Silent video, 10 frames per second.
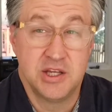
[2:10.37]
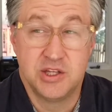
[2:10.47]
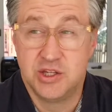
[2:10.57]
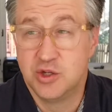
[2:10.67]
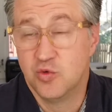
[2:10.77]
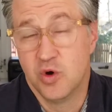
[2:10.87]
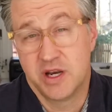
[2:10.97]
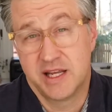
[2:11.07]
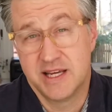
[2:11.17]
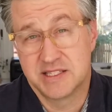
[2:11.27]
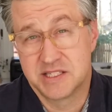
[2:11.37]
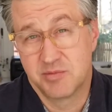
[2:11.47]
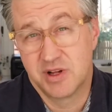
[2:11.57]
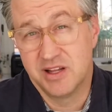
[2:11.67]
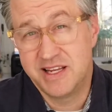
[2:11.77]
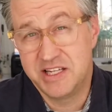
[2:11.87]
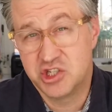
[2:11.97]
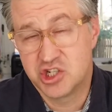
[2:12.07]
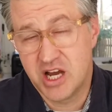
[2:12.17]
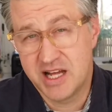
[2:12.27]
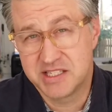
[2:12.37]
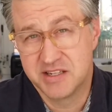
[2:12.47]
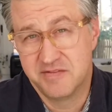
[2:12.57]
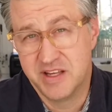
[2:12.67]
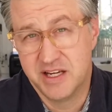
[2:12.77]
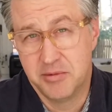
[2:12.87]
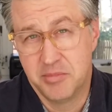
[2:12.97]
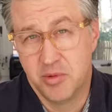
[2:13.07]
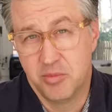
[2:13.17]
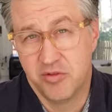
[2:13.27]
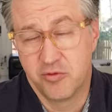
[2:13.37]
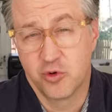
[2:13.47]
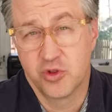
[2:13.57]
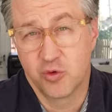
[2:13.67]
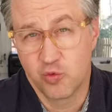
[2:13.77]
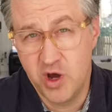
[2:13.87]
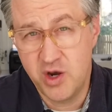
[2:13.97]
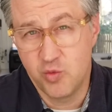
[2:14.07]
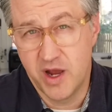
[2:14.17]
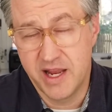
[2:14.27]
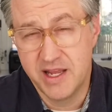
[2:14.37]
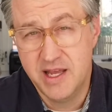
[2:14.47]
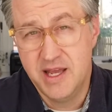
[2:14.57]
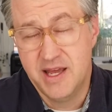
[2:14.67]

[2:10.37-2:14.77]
you want to get some clean shots of them before the runway.